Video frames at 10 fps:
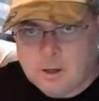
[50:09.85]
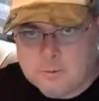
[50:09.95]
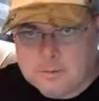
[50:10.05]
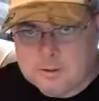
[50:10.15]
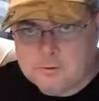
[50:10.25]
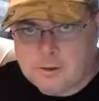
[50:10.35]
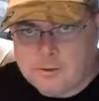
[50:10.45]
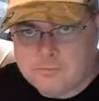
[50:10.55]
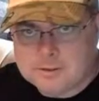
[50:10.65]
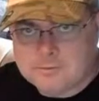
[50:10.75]
Hope to meet
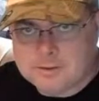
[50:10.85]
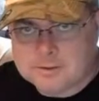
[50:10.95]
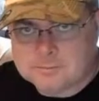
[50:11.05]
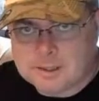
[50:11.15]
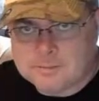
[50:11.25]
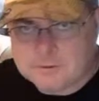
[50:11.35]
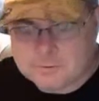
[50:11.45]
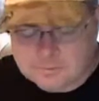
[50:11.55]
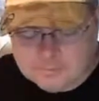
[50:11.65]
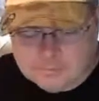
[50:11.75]
you all face to face sometime
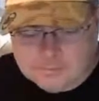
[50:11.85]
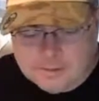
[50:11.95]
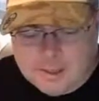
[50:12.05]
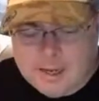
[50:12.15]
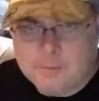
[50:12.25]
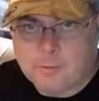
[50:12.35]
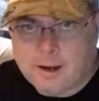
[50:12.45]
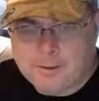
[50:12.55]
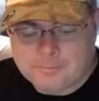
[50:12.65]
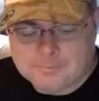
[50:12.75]
soon. And
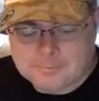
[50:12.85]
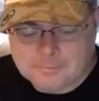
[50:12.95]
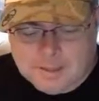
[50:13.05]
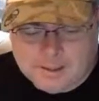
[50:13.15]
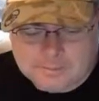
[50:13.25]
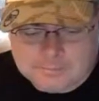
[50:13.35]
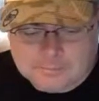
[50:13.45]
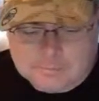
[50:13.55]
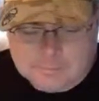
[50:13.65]
we're out. Bye.